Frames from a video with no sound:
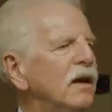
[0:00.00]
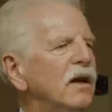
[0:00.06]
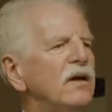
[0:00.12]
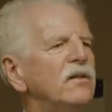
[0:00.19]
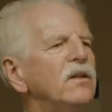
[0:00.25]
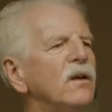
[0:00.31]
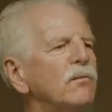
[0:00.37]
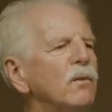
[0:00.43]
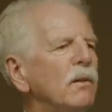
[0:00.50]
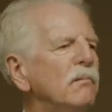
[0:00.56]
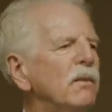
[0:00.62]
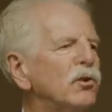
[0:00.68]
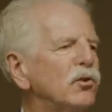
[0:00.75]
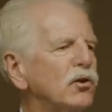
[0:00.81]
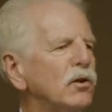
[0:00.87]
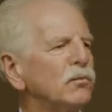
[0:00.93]
Is it
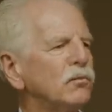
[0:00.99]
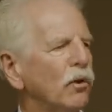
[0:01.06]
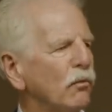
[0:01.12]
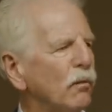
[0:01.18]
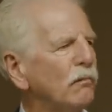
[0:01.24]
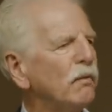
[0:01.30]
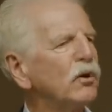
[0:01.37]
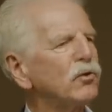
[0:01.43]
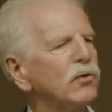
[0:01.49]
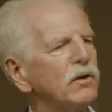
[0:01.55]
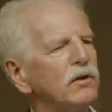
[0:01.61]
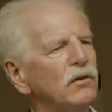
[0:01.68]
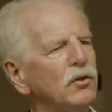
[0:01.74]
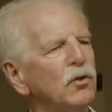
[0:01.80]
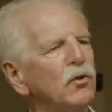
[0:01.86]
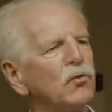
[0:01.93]
remission? Well,
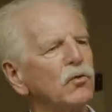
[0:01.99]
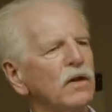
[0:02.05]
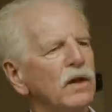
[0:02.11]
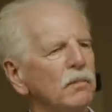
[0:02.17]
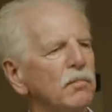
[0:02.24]
remission usually